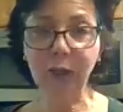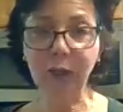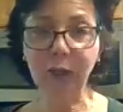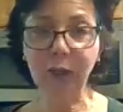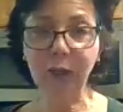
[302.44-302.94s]

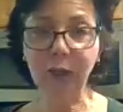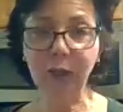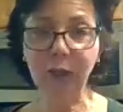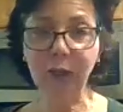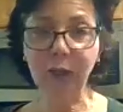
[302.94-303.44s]
could double the
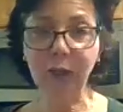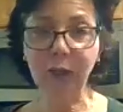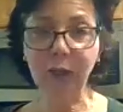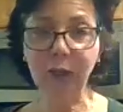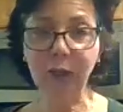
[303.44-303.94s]
batch, you could
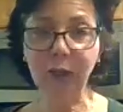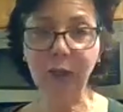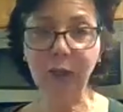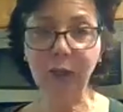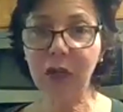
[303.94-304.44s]
triple the
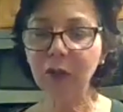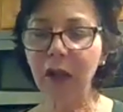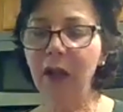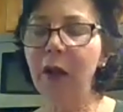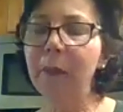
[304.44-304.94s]
batch, you can
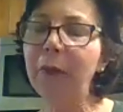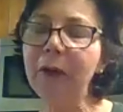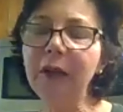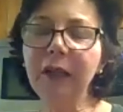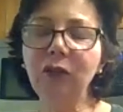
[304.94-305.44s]

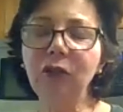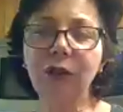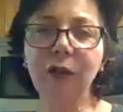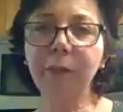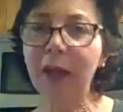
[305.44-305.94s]
put it in
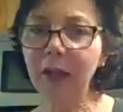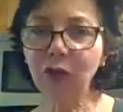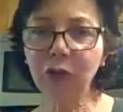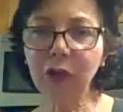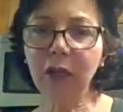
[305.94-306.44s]
your
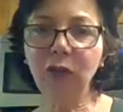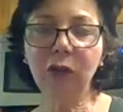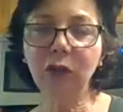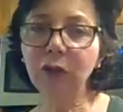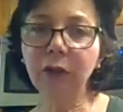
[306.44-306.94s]
pantry and you
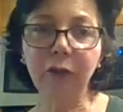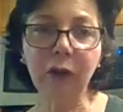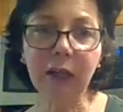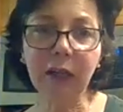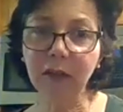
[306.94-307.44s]
could use it for
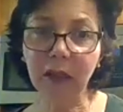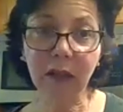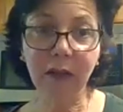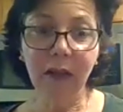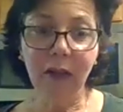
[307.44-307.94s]

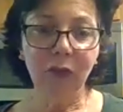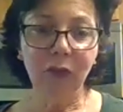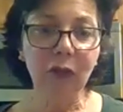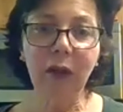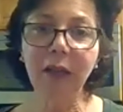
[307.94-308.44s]
anything.
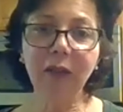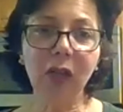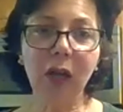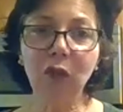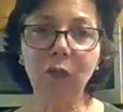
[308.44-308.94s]
So
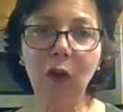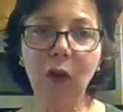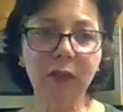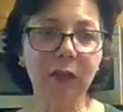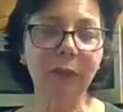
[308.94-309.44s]
anytime you
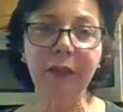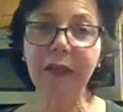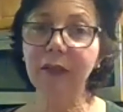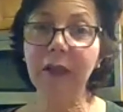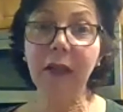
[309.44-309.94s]
want something
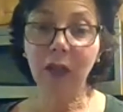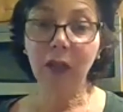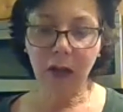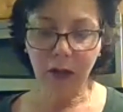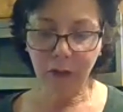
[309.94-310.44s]
that's like a
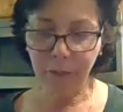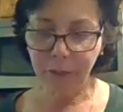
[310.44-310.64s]
taco.